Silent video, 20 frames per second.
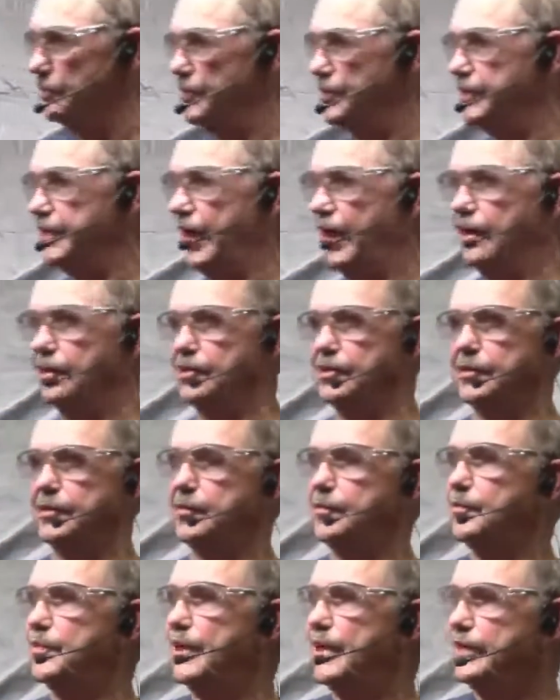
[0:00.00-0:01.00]
metallic
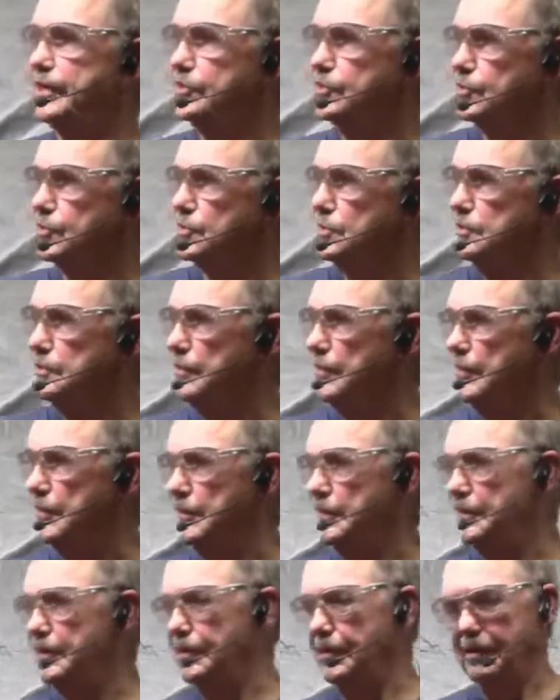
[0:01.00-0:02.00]
paints.
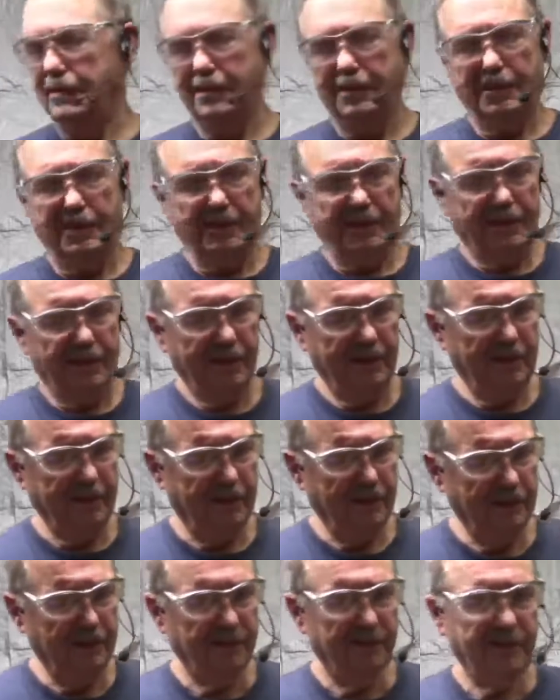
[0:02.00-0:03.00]

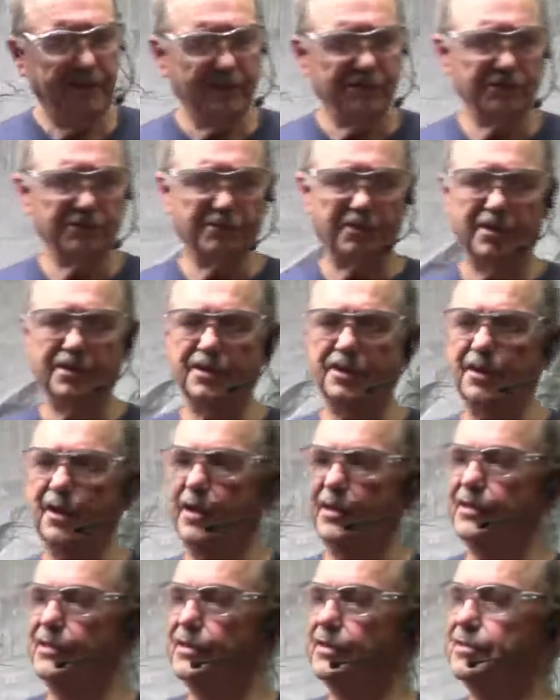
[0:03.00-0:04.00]
And here's one that
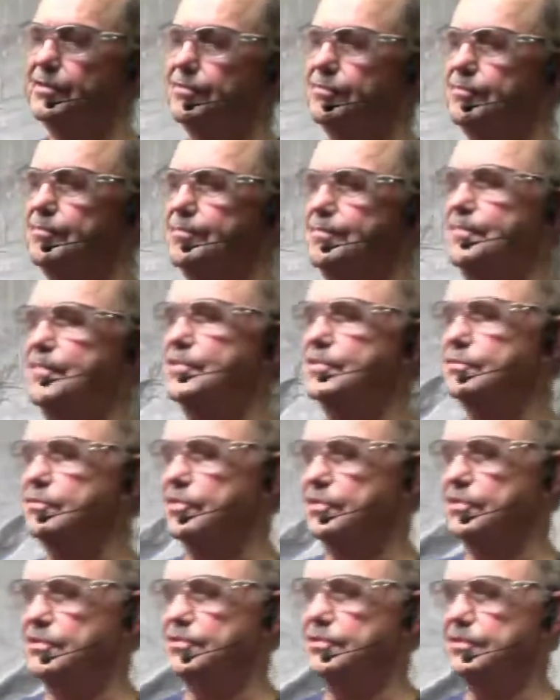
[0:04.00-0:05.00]
I did. This
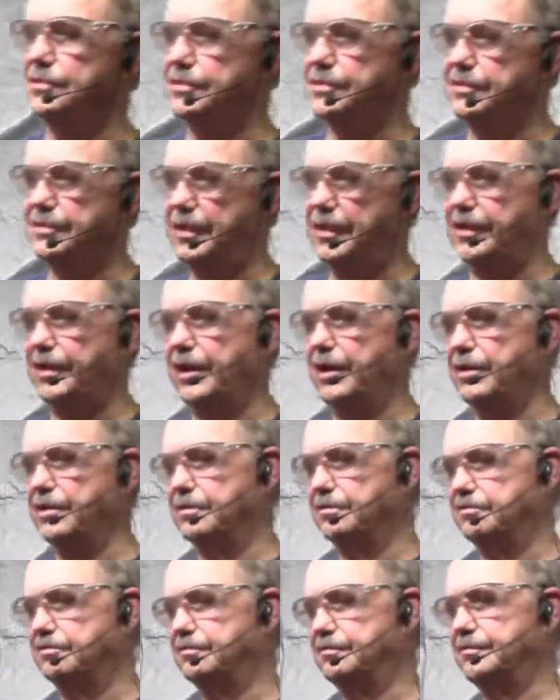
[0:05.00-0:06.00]
one is just done out of